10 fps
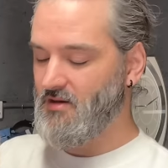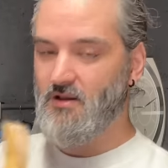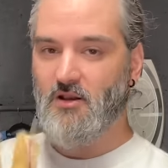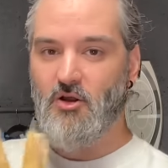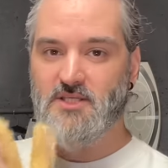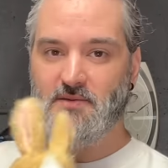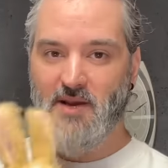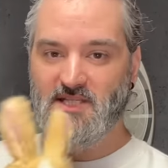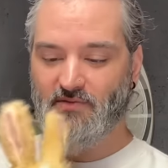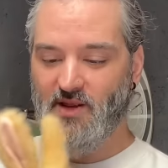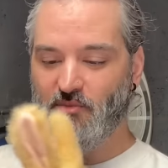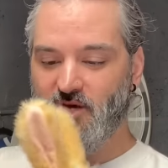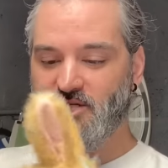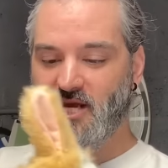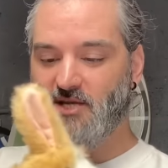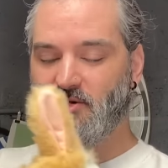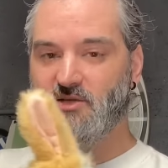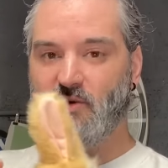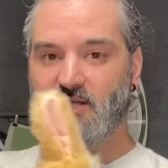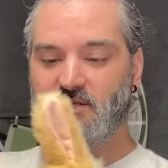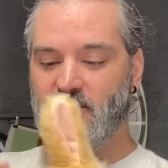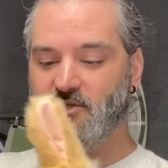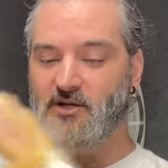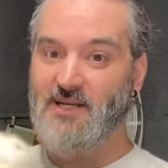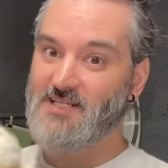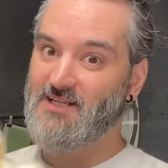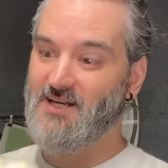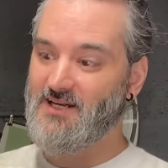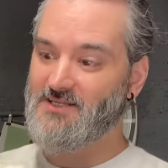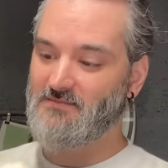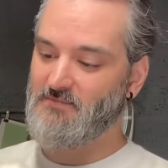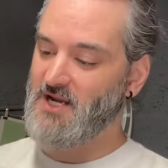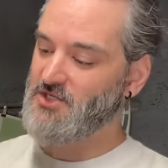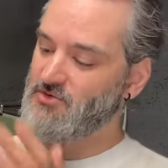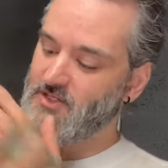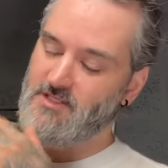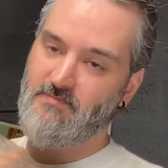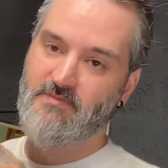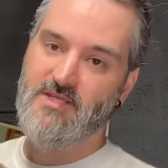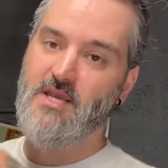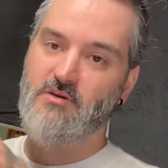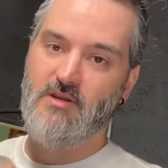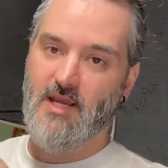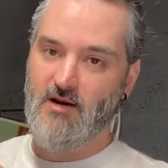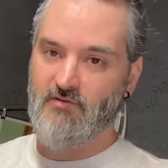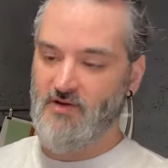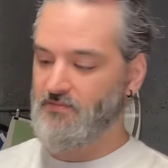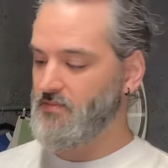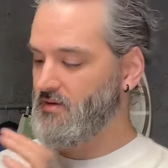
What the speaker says: Lottie, massively appreciate it. He's on his way to you soon. He is going to need some batteries. Take good care of him.